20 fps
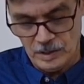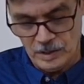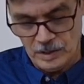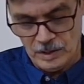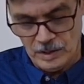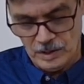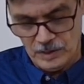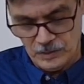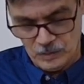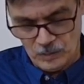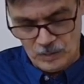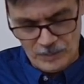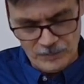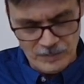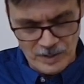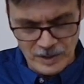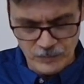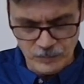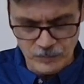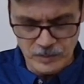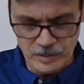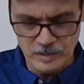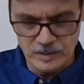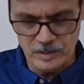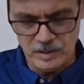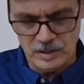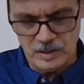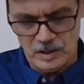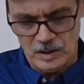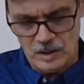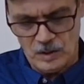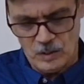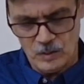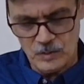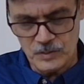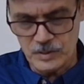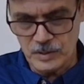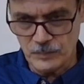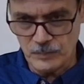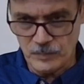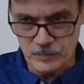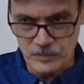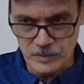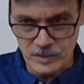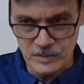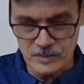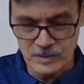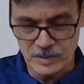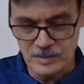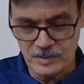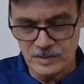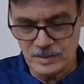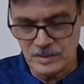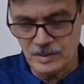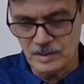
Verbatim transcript: So, I have dealt with concept of justice,